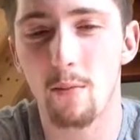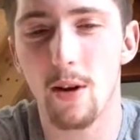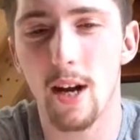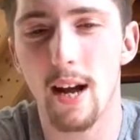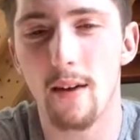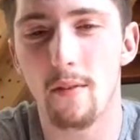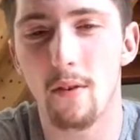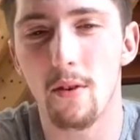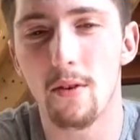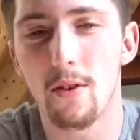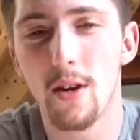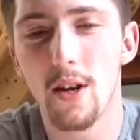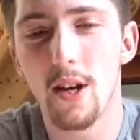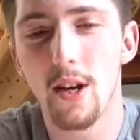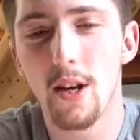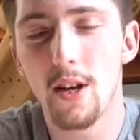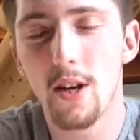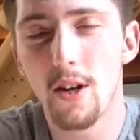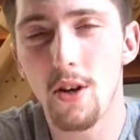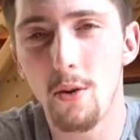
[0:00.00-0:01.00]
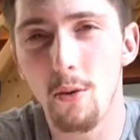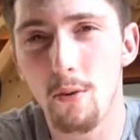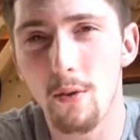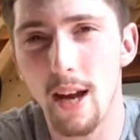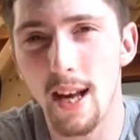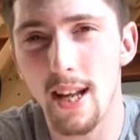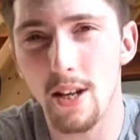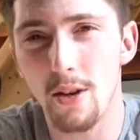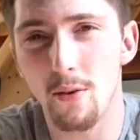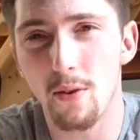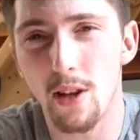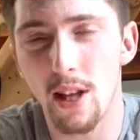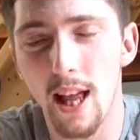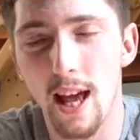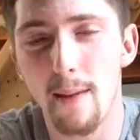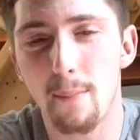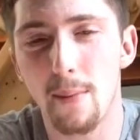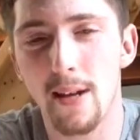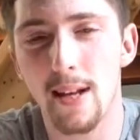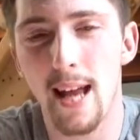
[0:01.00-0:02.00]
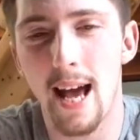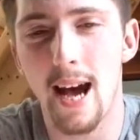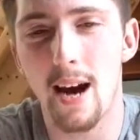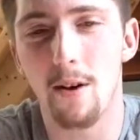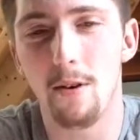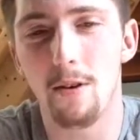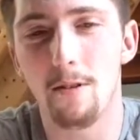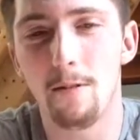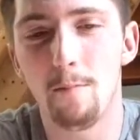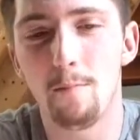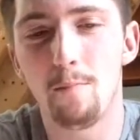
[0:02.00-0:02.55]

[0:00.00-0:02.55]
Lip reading: whatever, and you clamp it down.